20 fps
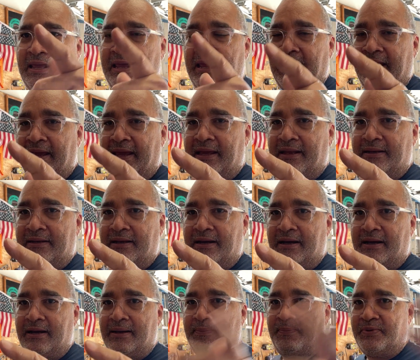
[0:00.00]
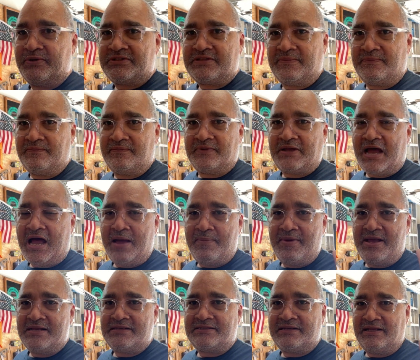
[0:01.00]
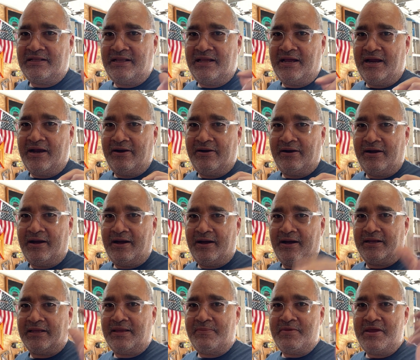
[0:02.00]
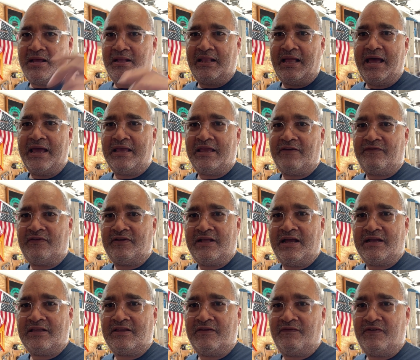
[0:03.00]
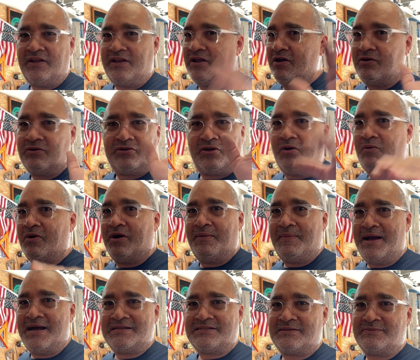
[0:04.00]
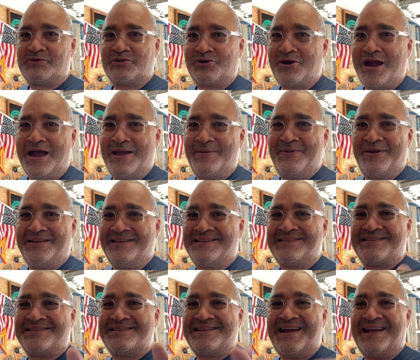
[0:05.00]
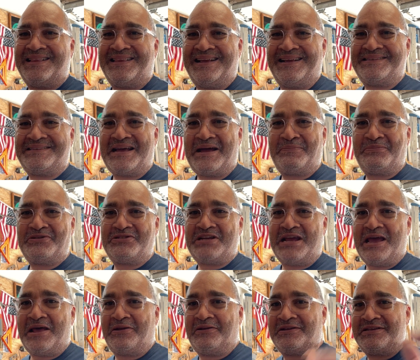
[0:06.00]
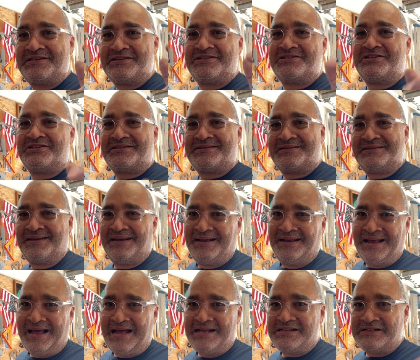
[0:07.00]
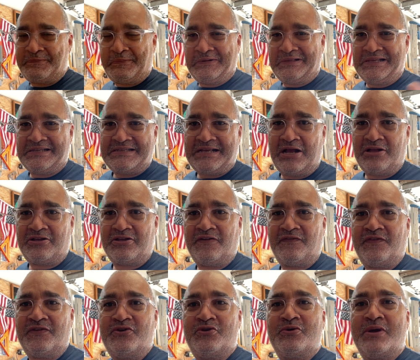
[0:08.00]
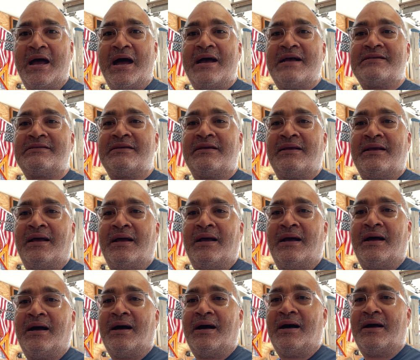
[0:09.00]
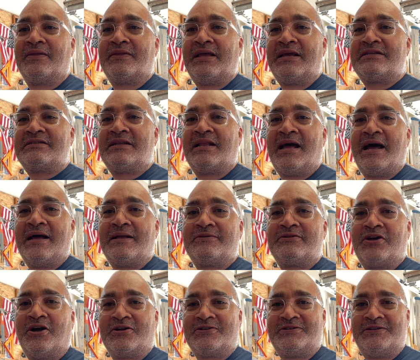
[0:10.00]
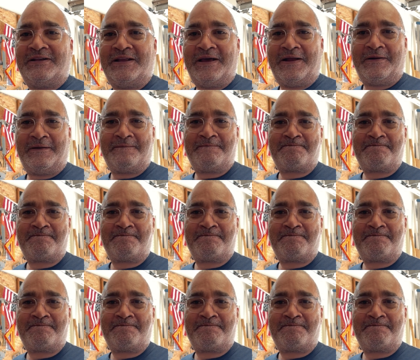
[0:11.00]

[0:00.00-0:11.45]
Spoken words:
And put some comments in there. Give me a like if you like the video. Don't worry about subscribing. This is not that type of channel. This is just, I just put this out there for you guys. Thanks a lot. Talk to you later.